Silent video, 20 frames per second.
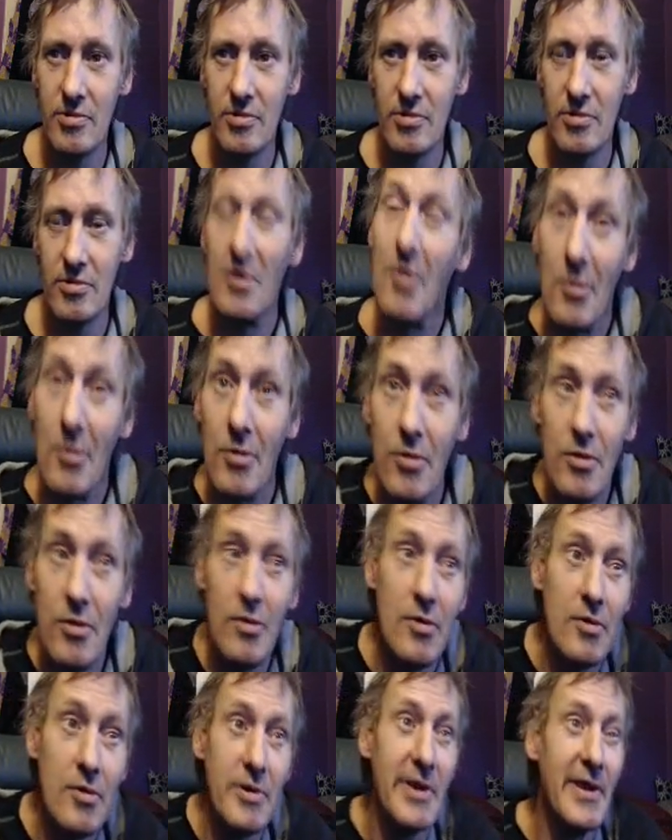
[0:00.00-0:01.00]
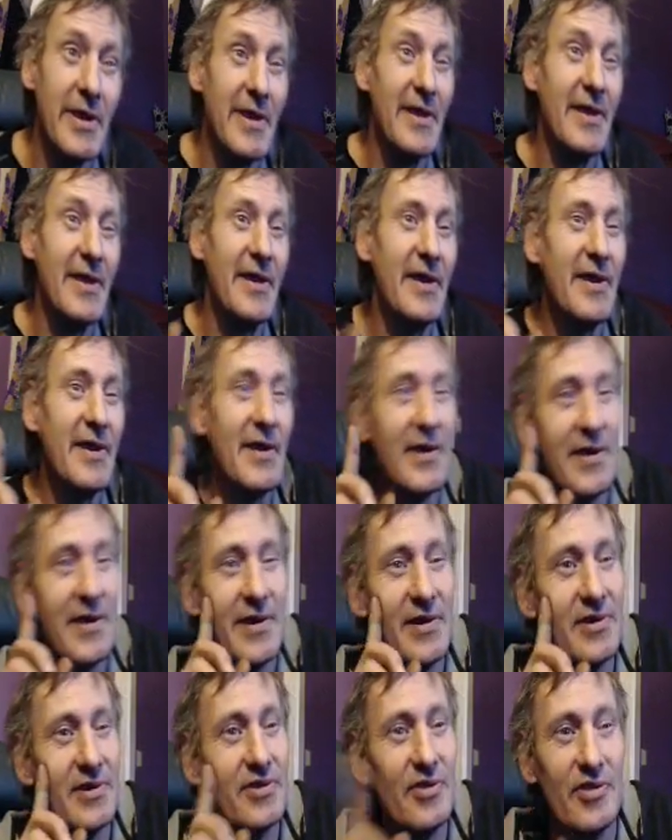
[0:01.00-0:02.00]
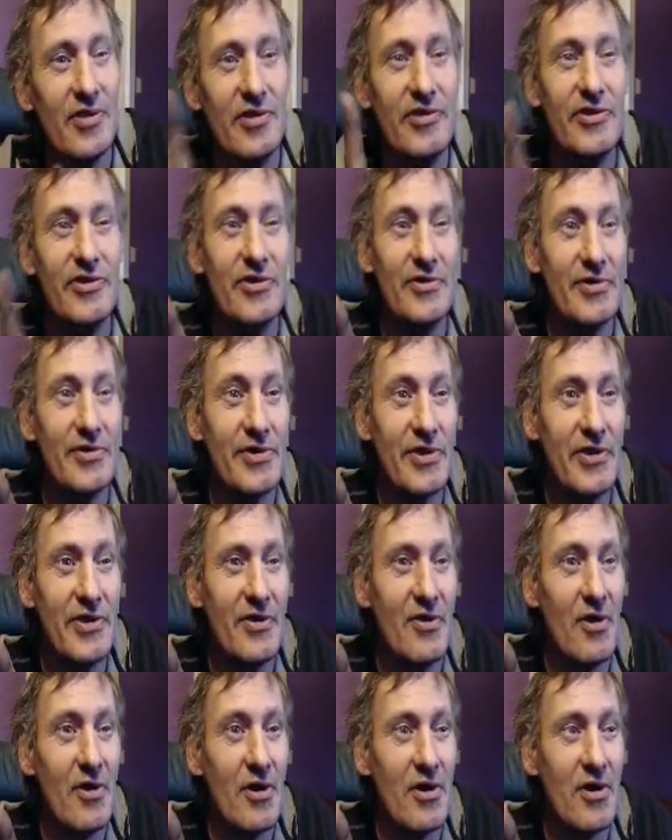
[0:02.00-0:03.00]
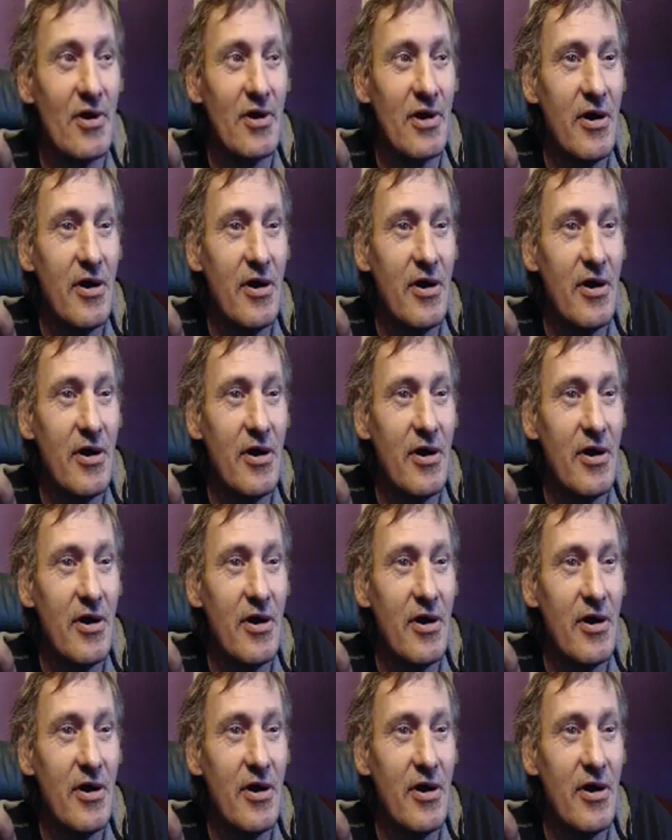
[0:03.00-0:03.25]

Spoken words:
oh yeah, the junkyard